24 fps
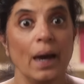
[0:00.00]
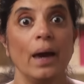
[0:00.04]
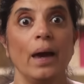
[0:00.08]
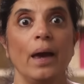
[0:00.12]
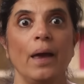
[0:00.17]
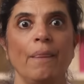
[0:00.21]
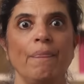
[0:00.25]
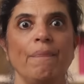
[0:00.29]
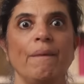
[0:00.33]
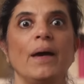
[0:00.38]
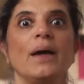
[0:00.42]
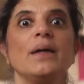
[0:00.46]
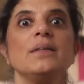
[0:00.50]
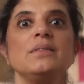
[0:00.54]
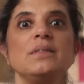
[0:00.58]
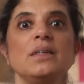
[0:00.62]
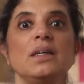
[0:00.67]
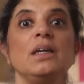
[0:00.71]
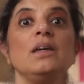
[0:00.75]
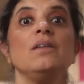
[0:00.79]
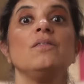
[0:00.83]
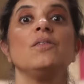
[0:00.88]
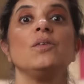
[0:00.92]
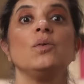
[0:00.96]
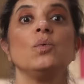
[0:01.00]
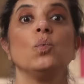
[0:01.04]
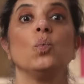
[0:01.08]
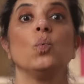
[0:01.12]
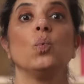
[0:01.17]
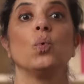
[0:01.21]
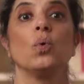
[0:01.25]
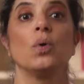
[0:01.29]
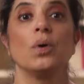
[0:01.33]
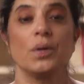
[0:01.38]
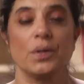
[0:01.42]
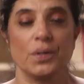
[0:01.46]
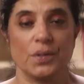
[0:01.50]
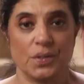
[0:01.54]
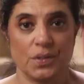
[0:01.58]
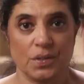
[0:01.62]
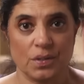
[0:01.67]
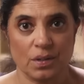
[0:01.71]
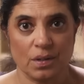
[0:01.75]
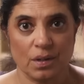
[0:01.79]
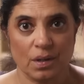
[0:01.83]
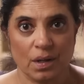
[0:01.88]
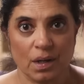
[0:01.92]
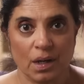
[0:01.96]
And that's even
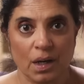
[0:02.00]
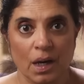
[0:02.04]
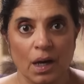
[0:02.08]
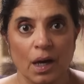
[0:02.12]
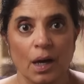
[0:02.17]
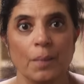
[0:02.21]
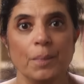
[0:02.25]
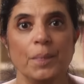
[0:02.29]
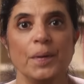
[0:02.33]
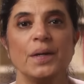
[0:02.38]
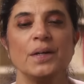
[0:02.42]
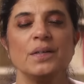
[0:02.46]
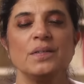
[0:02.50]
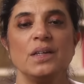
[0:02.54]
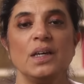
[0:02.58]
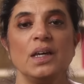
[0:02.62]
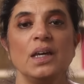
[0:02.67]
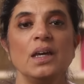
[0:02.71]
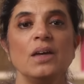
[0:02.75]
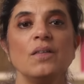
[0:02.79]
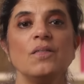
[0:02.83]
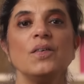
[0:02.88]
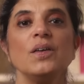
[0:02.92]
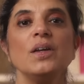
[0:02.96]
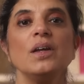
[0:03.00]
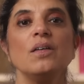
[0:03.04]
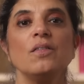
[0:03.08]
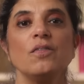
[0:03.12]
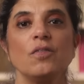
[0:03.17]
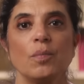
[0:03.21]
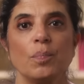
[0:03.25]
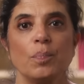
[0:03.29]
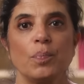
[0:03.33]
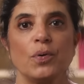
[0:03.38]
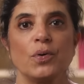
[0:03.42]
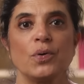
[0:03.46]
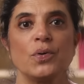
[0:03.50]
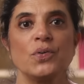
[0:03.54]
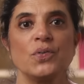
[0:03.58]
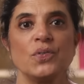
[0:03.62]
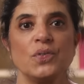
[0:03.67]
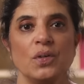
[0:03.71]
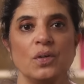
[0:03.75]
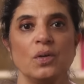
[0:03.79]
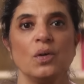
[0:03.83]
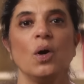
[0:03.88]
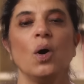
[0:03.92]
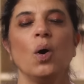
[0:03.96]
worse, because even if a
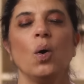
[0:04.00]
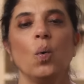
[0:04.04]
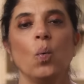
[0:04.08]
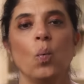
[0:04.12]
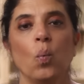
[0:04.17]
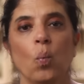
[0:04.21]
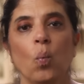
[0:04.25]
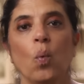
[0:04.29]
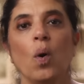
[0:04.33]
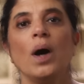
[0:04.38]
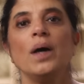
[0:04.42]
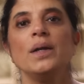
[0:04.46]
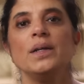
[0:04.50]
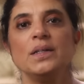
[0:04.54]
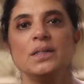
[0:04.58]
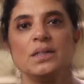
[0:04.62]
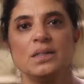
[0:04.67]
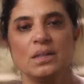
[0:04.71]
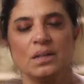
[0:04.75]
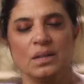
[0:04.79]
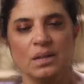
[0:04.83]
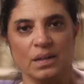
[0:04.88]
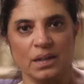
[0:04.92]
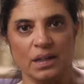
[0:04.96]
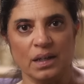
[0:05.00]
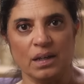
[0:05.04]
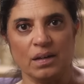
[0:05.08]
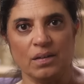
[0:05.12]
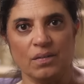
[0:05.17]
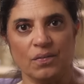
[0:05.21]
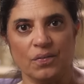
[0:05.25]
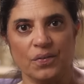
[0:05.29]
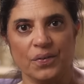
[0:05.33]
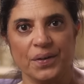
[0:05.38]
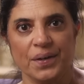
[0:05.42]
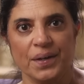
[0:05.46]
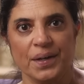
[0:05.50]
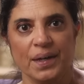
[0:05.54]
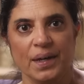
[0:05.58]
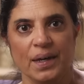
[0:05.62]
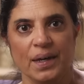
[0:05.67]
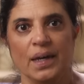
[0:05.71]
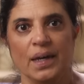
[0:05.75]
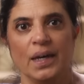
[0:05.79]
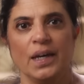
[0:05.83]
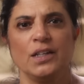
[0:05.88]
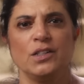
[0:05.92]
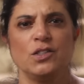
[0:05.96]
person wanted to leave,
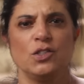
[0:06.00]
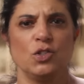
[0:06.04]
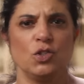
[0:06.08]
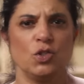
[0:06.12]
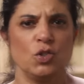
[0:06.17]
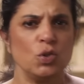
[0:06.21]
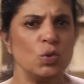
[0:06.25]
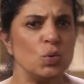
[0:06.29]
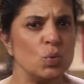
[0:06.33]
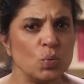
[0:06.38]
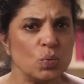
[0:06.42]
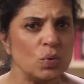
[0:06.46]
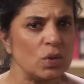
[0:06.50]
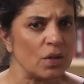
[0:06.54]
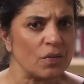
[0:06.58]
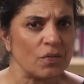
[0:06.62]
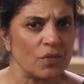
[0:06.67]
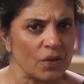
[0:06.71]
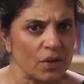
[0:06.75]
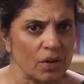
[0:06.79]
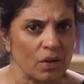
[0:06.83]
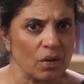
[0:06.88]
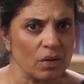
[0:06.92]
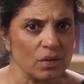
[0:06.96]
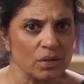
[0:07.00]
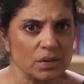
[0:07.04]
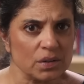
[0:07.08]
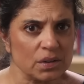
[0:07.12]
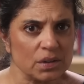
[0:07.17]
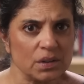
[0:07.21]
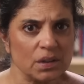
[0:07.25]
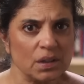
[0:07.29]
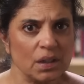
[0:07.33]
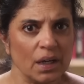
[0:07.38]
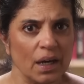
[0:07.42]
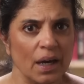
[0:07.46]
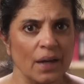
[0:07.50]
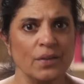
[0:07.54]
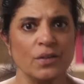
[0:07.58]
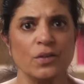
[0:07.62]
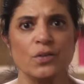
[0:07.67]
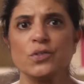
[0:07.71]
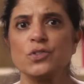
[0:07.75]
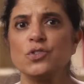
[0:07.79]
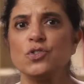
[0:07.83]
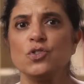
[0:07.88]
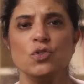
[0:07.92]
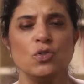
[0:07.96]
it's too difficult. And
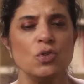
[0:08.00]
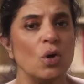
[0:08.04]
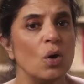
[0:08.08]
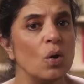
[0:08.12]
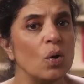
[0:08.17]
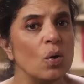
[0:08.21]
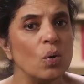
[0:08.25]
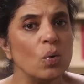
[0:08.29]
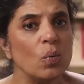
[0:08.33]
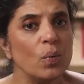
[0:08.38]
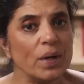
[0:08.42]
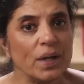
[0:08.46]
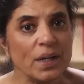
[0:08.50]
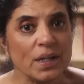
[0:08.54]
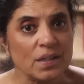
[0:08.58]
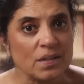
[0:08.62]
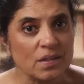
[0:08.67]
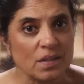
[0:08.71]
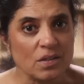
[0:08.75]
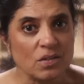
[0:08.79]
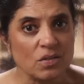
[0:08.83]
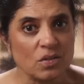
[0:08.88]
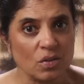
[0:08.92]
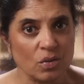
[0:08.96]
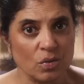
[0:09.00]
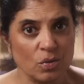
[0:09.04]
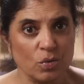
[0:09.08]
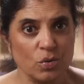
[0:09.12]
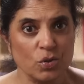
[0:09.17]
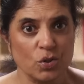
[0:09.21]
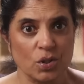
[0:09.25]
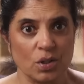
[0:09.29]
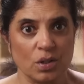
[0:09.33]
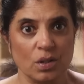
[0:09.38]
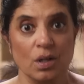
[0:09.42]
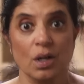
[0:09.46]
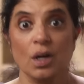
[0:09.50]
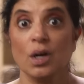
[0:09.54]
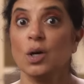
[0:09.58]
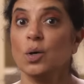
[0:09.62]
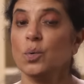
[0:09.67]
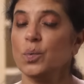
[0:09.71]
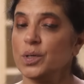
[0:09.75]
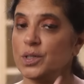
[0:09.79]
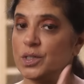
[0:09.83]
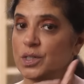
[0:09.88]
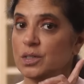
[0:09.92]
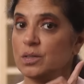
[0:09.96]
there is no easy solution,
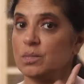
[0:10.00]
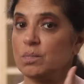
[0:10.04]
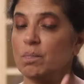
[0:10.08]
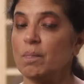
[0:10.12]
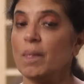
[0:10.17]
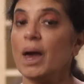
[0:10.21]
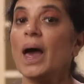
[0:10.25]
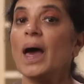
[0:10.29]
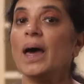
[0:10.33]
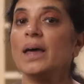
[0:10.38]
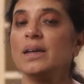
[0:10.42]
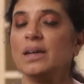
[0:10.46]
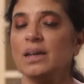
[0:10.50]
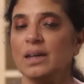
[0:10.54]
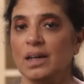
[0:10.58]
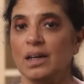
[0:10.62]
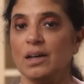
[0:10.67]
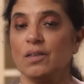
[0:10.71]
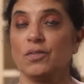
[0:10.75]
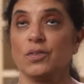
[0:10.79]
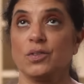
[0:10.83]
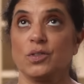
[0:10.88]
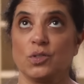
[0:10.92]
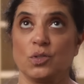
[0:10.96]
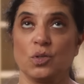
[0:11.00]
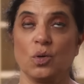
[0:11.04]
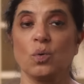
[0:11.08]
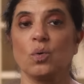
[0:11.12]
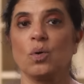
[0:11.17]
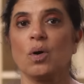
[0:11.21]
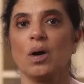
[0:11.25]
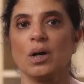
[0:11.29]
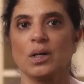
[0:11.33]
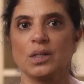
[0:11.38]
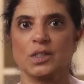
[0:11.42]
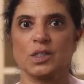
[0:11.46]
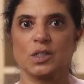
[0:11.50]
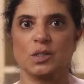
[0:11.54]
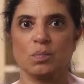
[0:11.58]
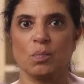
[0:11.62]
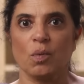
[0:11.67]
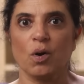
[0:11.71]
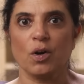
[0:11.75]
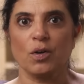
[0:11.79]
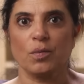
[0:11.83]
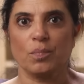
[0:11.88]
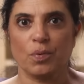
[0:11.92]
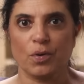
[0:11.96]
which is maddening for the so-called
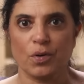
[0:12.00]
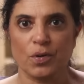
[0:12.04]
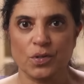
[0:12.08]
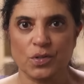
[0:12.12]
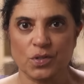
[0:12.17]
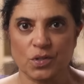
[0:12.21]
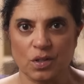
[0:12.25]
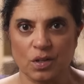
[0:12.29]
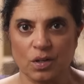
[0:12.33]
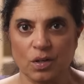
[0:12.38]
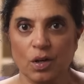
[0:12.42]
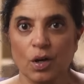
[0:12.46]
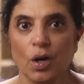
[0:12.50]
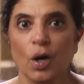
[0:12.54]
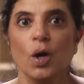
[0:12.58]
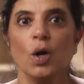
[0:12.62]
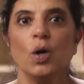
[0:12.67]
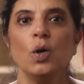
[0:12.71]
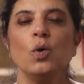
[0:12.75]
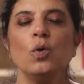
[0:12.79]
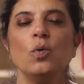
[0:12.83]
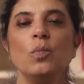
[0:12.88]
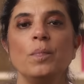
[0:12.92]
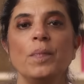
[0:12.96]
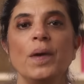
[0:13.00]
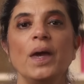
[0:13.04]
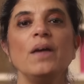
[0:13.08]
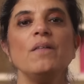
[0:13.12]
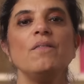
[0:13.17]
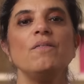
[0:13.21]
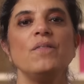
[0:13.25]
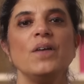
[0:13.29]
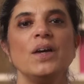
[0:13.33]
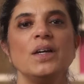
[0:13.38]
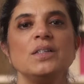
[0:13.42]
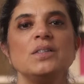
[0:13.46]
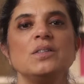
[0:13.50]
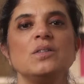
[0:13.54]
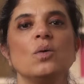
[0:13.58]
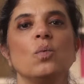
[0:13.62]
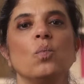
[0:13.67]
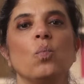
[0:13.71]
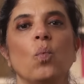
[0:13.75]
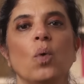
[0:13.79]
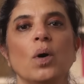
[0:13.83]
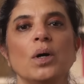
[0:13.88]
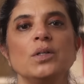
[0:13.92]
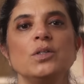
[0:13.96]
smart person who may face the
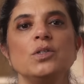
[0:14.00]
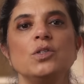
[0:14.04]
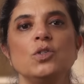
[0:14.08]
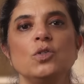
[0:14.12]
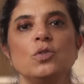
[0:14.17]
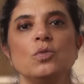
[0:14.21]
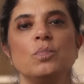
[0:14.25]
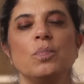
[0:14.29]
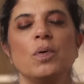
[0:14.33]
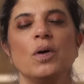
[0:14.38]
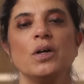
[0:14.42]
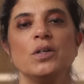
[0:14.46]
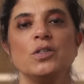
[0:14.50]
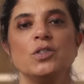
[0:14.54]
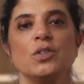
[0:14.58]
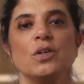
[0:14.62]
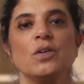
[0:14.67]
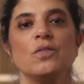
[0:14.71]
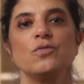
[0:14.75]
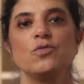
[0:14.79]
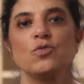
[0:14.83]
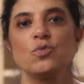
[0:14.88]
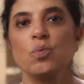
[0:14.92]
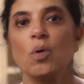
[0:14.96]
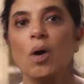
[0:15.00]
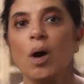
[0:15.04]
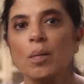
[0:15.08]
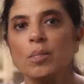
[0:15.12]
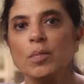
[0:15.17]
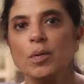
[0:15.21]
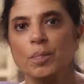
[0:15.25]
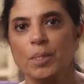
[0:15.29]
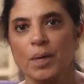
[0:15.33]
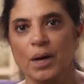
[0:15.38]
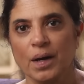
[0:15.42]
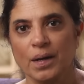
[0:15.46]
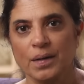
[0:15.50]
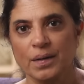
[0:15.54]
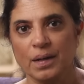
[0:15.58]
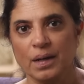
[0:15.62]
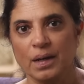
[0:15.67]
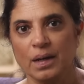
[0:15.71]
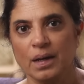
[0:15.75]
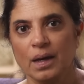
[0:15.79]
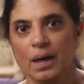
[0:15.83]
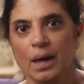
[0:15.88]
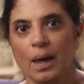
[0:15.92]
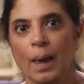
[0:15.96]
1-2 punch of trauma
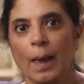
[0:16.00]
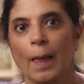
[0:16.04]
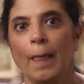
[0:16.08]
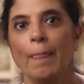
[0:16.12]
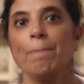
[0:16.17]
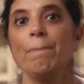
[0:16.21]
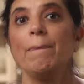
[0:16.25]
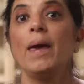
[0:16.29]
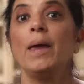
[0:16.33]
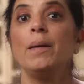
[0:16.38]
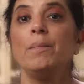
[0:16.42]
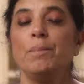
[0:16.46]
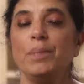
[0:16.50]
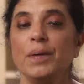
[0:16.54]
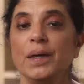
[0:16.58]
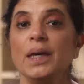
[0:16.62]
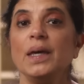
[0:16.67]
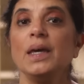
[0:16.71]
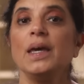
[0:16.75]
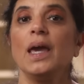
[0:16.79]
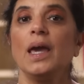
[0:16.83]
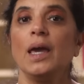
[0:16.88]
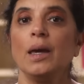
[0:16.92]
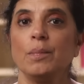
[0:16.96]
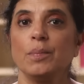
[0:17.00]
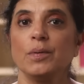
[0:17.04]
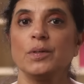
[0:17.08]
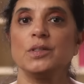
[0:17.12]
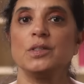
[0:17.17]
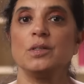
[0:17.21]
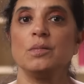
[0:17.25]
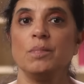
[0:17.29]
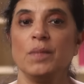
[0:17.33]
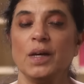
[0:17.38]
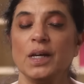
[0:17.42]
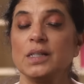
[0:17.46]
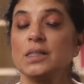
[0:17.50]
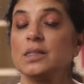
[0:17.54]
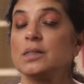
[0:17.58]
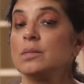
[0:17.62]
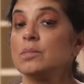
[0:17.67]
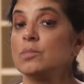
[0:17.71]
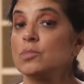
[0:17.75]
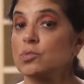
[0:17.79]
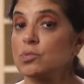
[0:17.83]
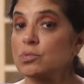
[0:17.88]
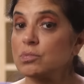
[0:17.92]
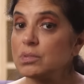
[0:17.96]
bonding and being able to make
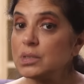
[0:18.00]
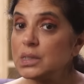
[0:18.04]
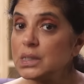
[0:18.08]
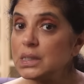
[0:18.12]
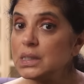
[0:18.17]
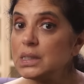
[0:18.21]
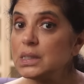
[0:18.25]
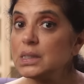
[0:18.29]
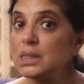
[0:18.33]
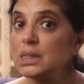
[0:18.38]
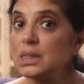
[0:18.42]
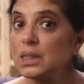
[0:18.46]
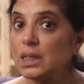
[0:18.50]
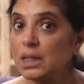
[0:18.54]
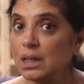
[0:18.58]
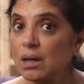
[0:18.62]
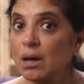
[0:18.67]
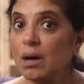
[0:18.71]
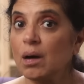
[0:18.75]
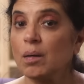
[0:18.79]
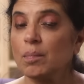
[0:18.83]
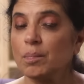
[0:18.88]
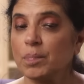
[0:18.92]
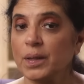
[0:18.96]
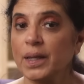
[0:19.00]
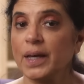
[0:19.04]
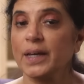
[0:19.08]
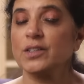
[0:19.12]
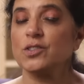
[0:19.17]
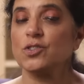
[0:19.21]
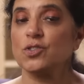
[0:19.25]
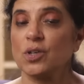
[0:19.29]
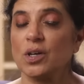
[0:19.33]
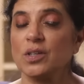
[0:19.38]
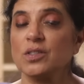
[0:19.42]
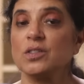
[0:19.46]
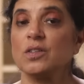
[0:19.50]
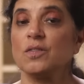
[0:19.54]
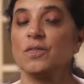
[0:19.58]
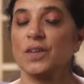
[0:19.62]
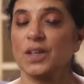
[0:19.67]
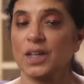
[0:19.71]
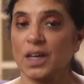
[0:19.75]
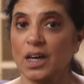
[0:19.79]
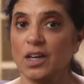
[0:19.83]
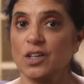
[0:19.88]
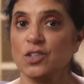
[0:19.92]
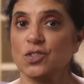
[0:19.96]
some really complex
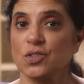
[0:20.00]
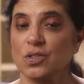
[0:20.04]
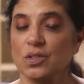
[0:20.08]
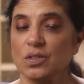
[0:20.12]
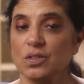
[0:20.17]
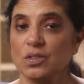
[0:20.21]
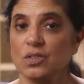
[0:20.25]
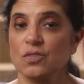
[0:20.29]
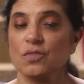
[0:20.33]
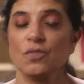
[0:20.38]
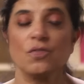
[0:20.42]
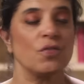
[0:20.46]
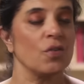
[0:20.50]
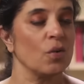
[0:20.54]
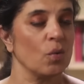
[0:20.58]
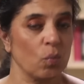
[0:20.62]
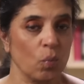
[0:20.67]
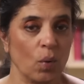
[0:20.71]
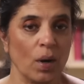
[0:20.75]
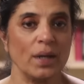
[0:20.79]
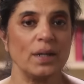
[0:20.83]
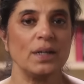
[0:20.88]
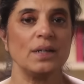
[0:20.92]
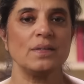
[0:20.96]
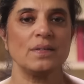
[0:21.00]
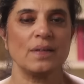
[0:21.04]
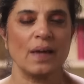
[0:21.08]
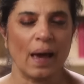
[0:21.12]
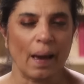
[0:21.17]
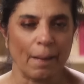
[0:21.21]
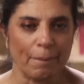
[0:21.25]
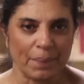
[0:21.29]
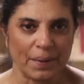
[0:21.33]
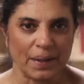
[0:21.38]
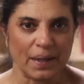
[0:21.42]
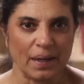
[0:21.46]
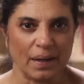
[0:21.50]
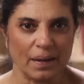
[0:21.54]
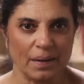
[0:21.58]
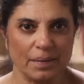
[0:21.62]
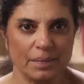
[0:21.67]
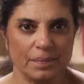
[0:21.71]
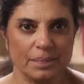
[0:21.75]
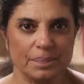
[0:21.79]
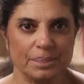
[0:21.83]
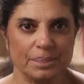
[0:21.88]
justifications for what is happening.